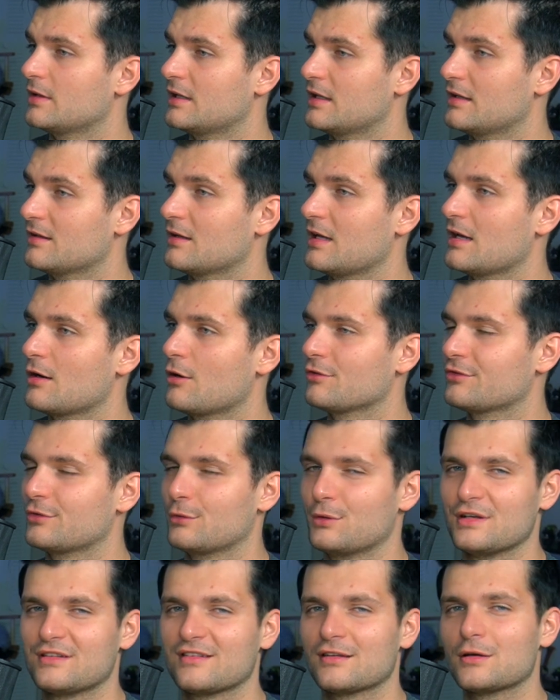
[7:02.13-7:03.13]
And
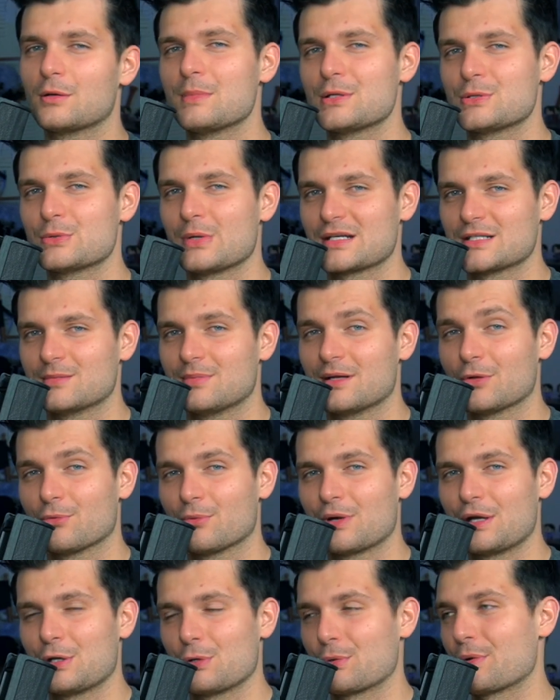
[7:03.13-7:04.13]
also it's going to be directed by the
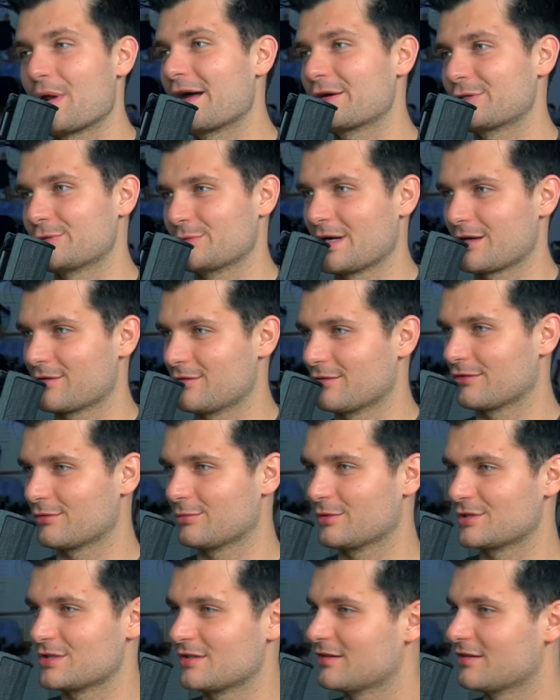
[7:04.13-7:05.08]
Ready or Not directors, which